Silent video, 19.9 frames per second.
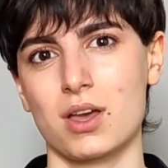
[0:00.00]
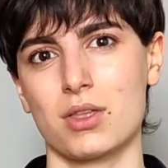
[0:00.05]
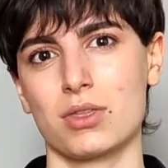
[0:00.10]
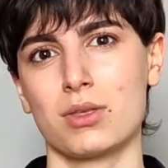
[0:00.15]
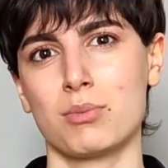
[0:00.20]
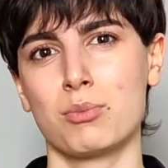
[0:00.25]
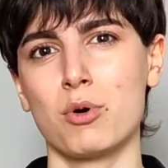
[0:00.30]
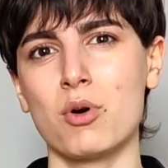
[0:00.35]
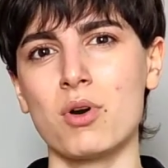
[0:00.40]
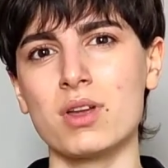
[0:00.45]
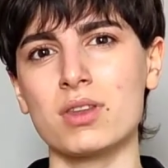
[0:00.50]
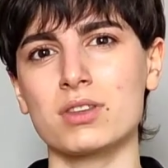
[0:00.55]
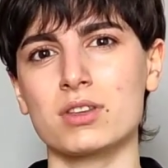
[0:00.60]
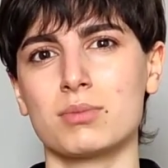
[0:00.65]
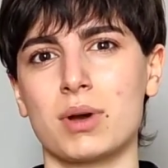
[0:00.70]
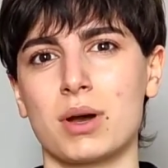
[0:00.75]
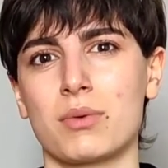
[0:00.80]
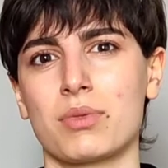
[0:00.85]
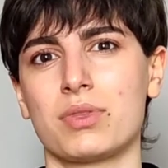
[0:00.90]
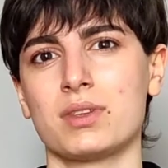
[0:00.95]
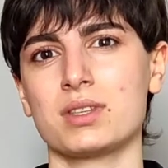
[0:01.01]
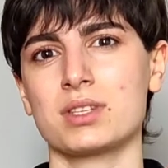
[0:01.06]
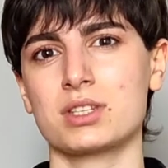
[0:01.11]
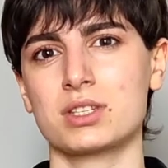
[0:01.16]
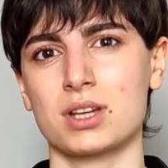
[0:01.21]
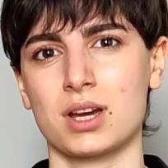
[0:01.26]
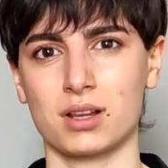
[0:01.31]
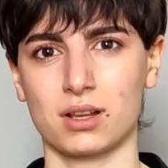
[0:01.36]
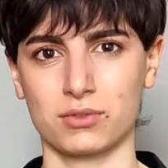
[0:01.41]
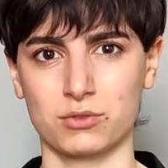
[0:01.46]
The point about this
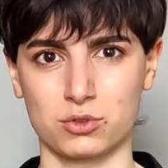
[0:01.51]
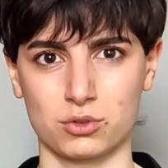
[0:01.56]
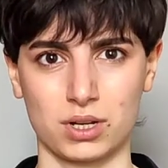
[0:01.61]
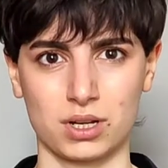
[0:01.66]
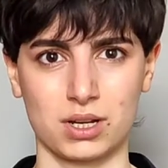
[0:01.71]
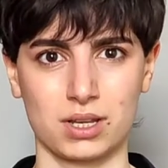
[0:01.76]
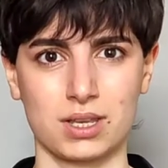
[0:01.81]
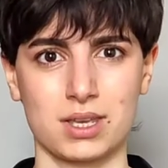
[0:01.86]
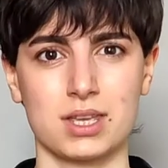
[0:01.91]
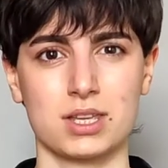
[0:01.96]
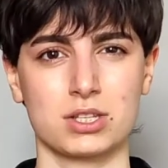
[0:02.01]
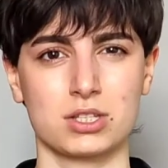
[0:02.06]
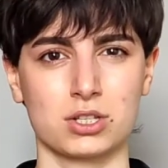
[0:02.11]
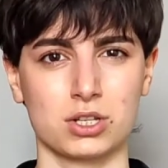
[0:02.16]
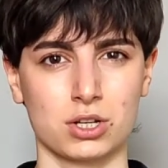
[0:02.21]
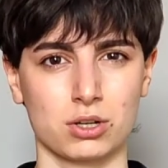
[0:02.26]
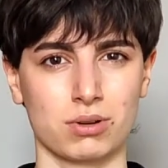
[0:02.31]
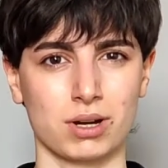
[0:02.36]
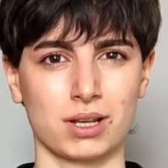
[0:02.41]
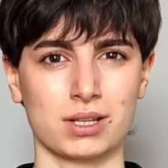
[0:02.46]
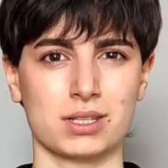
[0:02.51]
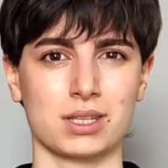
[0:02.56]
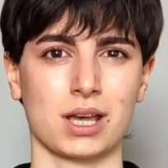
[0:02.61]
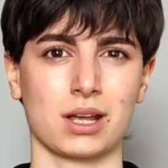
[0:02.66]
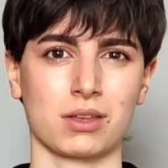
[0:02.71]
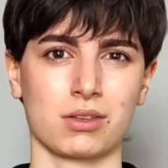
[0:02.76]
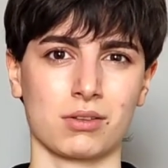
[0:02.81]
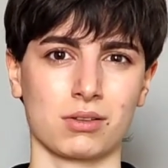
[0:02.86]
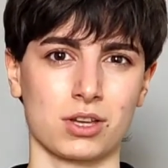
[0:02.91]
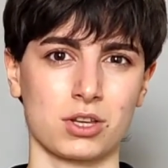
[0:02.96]
style of trading is the correct
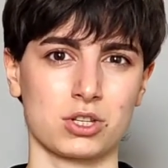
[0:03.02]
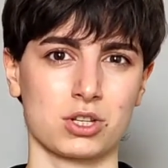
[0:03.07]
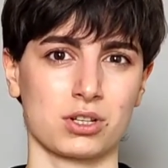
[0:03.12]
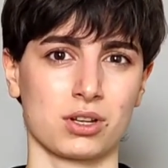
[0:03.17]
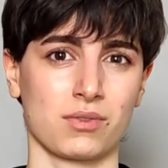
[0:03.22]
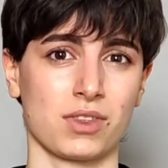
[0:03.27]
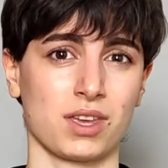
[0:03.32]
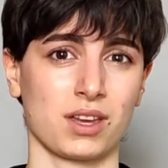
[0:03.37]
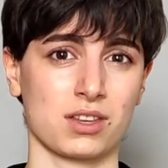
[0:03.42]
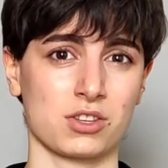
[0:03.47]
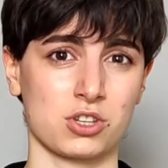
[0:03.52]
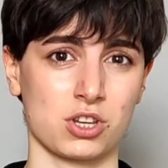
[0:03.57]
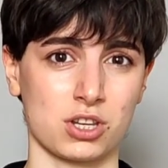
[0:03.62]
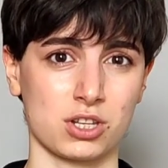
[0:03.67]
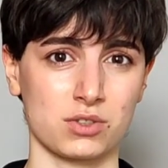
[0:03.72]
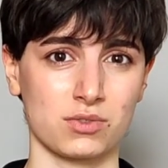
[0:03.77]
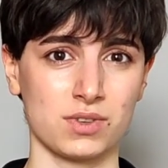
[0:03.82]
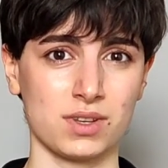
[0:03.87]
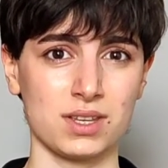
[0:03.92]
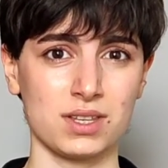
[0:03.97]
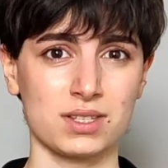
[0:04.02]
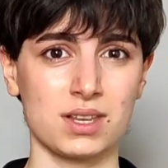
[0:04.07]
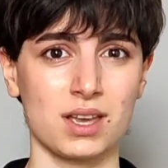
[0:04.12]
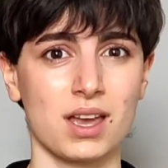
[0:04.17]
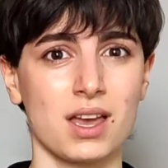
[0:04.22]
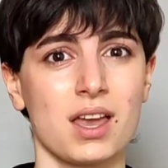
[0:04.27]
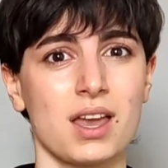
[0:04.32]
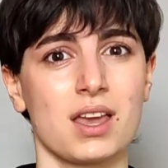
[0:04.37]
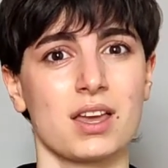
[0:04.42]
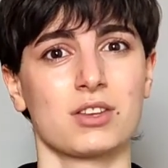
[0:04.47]
calculation of the exchange fees,
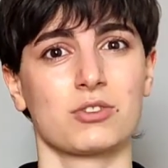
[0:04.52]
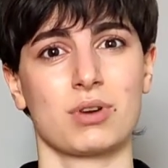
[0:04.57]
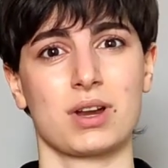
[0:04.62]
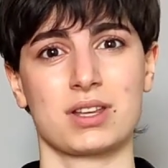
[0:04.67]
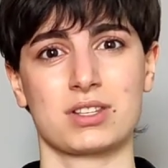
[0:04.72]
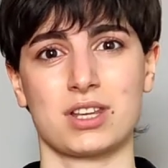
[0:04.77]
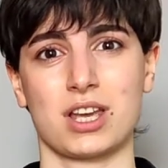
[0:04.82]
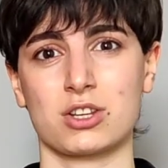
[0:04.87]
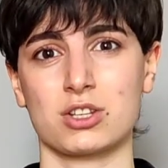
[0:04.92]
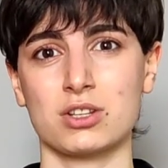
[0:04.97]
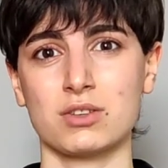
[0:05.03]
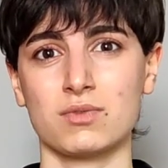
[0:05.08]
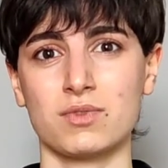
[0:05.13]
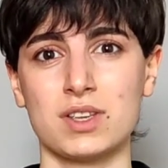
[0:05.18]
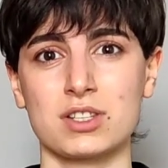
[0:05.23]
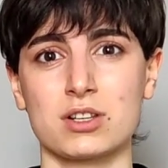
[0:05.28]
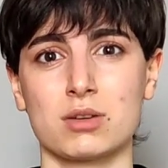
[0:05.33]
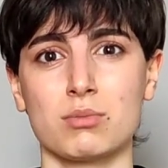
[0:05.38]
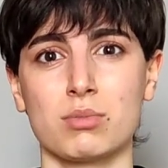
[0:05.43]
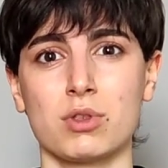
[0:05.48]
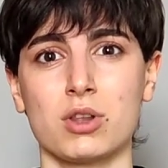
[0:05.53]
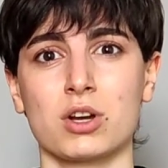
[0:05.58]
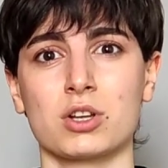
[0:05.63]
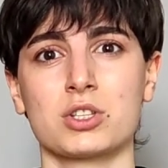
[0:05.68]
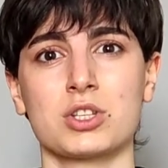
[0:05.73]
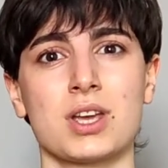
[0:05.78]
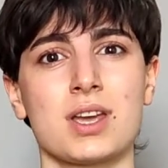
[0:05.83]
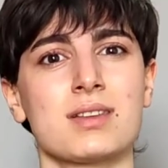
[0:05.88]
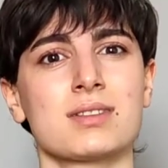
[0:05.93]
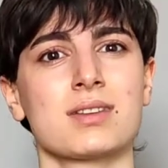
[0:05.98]
transaction fees on
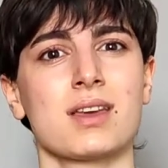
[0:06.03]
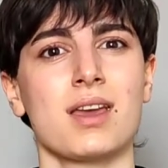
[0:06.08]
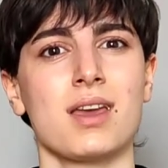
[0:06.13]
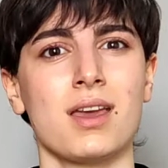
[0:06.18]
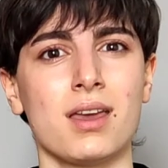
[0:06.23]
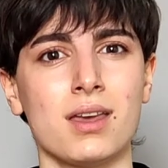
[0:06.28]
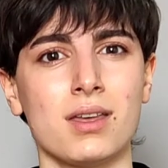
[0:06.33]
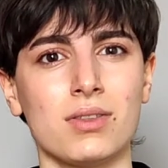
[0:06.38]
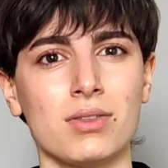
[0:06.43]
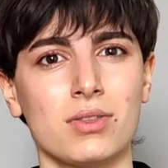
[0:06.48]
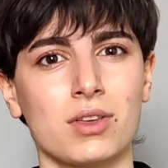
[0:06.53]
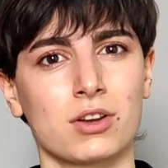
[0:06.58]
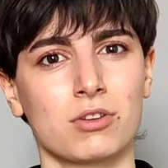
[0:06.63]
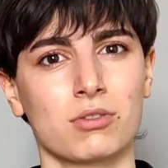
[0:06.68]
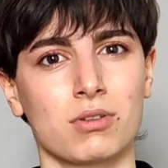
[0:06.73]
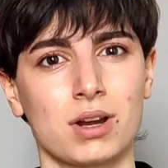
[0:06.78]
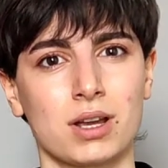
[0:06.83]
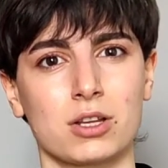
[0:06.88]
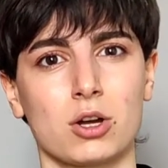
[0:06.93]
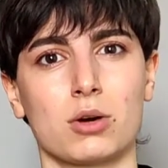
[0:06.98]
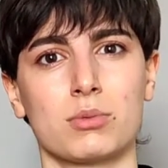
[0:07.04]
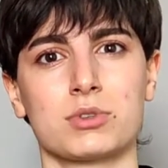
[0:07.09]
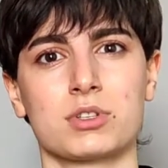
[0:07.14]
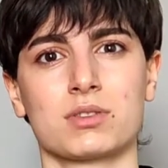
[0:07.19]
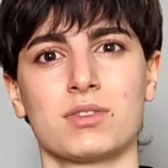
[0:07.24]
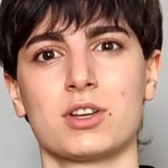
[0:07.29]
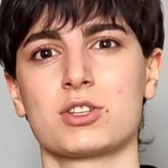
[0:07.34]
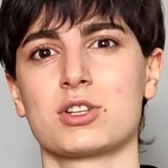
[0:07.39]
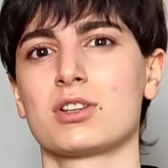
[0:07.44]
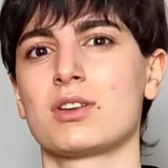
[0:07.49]
blockchains, and the correct
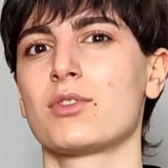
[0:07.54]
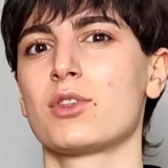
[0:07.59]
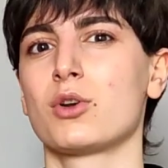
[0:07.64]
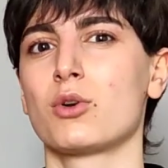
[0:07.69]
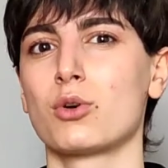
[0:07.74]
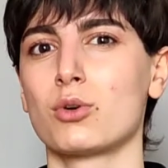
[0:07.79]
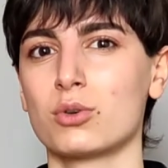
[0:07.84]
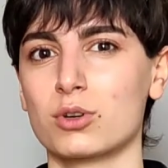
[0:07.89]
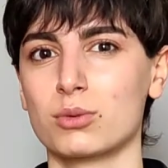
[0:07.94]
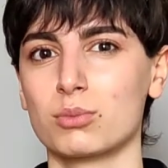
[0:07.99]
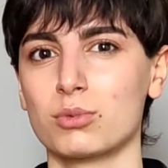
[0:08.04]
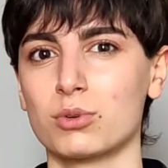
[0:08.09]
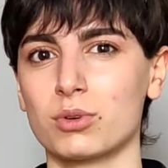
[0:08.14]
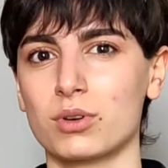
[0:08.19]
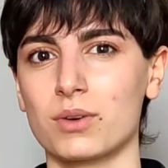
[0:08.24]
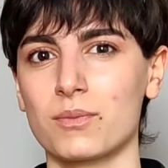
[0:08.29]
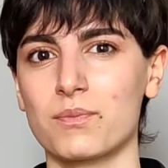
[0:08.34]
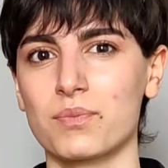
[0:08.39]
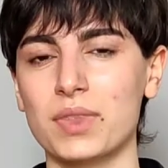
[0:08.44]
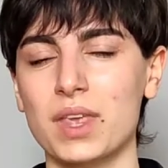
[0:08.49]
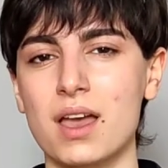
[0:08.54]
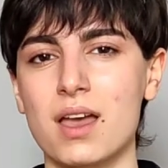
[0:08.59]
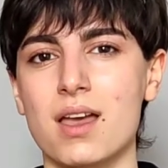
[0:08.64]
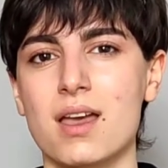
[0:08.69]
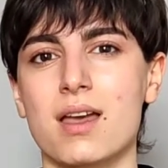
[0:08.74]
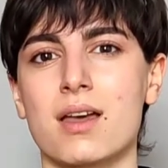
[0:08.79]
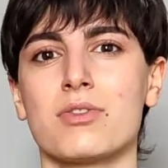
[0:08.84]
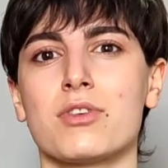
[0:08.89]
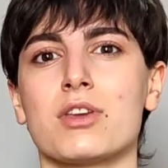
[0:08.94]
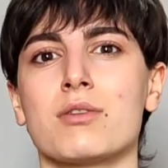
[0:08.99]
observation of the order book,
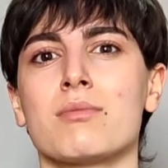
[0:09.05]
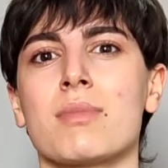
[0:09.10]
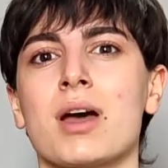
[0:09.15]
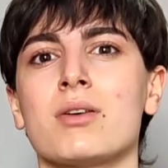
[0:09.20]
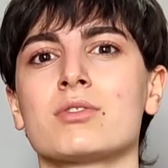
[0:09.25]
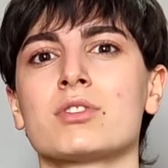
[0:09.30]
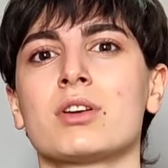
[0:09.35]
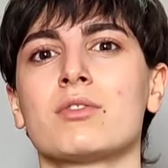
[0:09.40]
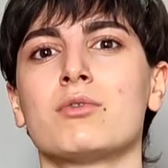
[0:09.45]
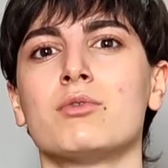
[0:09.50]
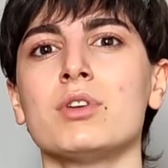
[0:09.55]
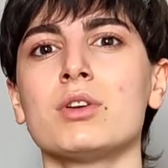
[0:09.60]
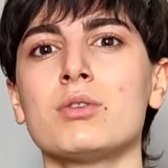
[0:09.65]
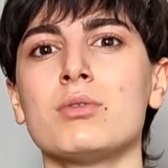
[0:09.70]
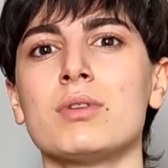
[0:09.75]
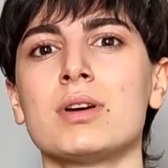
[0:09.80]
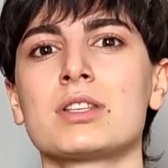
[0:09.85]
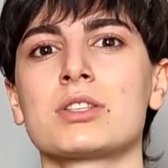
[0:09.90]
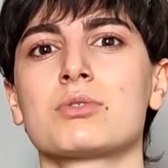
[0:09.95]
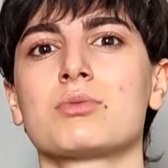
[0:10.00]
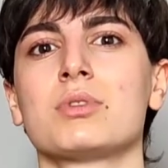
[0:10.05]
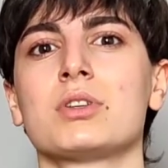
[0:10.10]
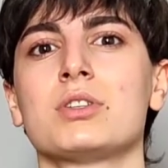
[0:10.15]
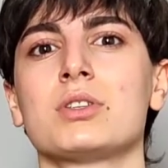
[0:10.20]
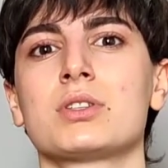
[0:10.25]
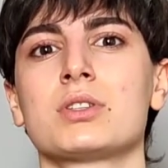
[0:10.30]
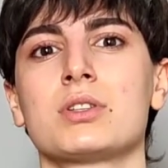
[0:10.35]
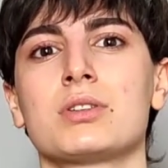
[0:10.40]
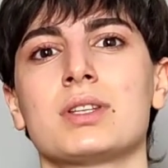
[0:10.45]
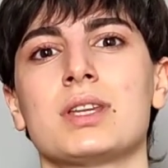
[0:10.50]
and the amount of requests
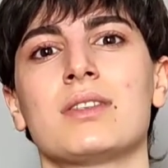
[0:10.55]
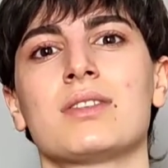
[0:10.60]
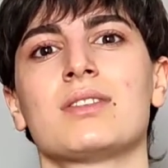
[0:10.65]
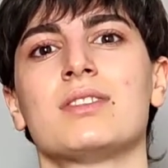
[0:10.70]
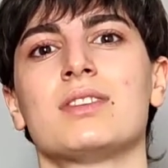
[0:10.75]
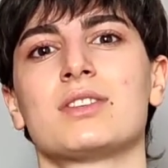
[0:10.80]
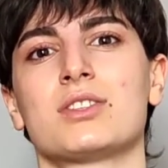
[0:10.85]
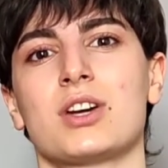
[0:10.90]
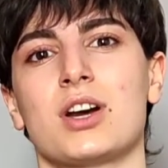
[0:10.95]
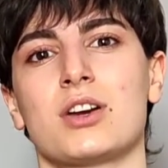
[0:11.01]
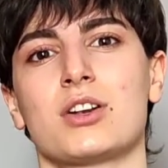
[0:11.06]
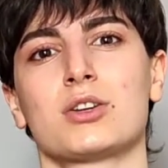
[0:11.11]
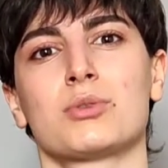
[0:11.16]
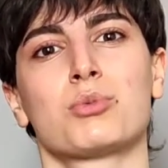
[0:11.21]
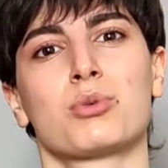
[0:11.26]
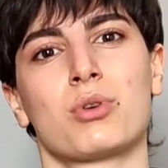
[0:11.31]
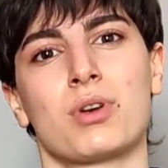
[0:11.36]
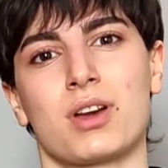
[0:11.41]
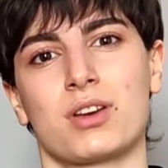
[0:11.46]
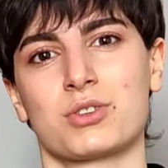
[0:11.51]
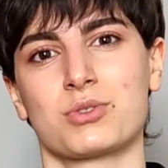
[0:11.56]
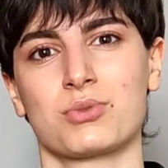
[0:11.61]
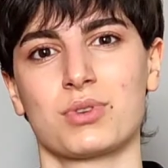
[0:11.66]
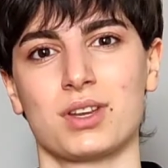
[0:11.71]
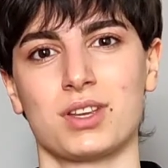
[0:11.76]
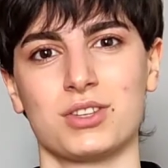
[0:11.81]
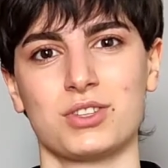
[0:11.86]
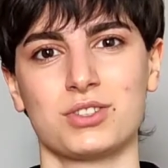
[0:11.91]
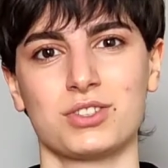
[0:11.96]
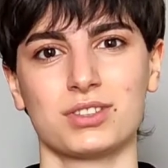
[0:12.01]
registered in the desired price
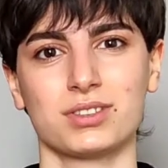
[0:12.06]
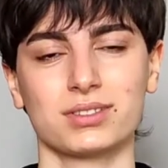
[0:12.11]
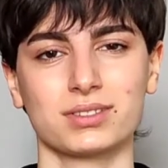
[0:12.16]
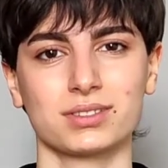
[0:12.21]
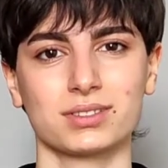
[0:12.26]
range.